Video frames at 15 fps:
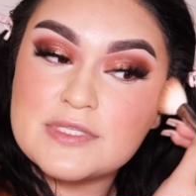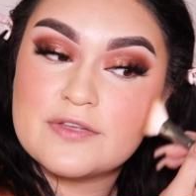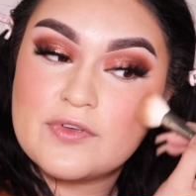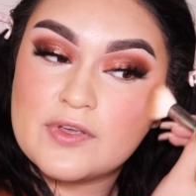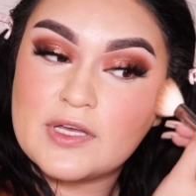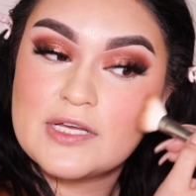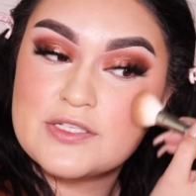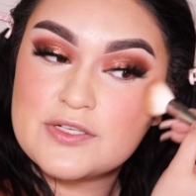If you
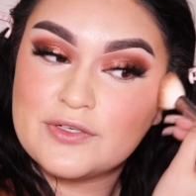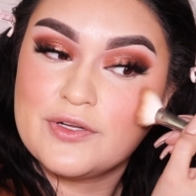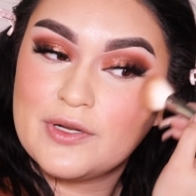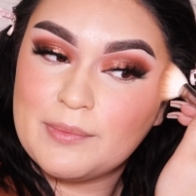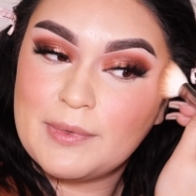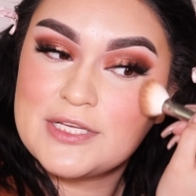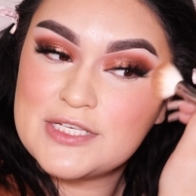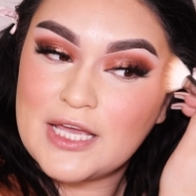guys are new to
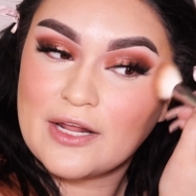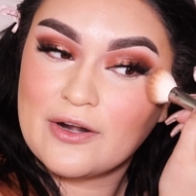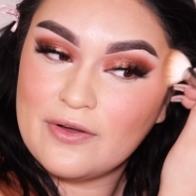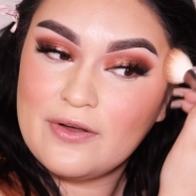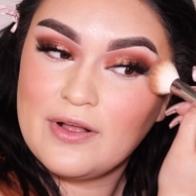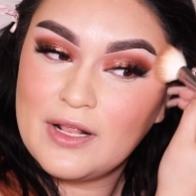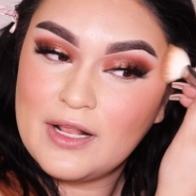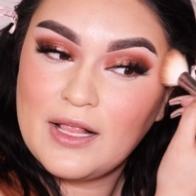my
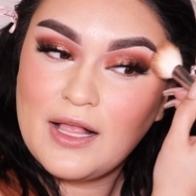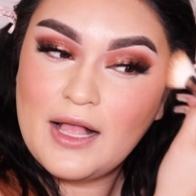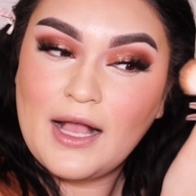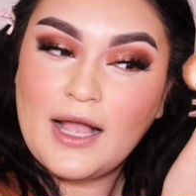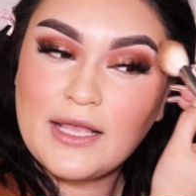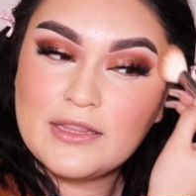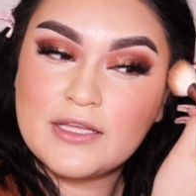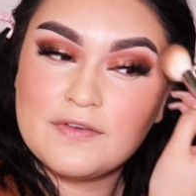channel,
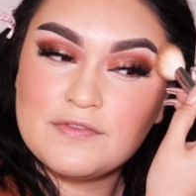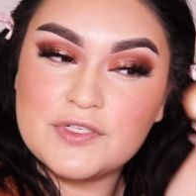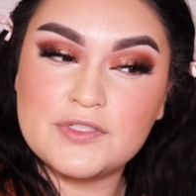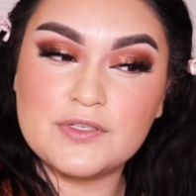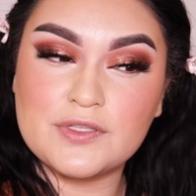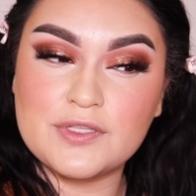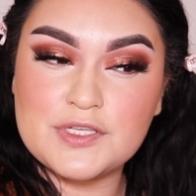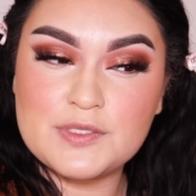I love to
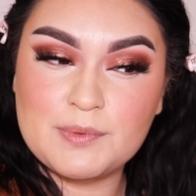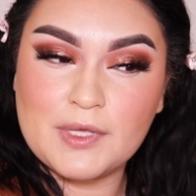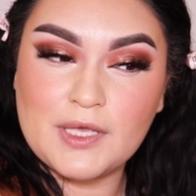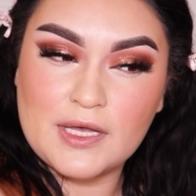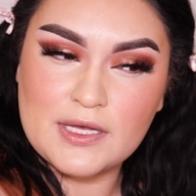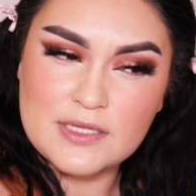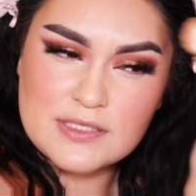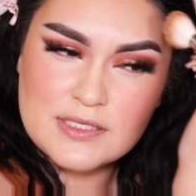do this
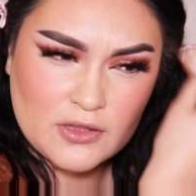because,